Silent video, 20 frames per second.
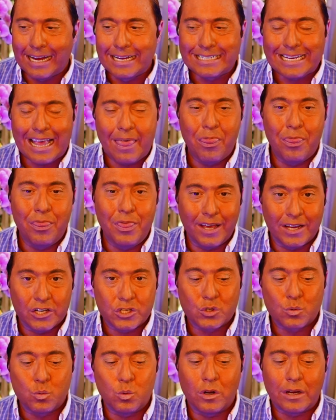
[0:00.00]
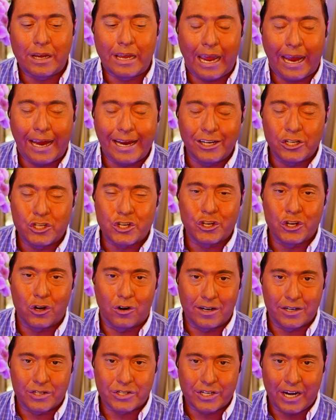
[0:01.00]
because this will
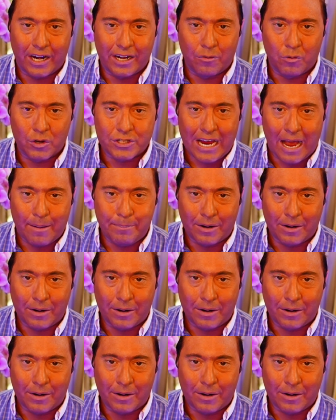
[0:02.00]
gauge your understanding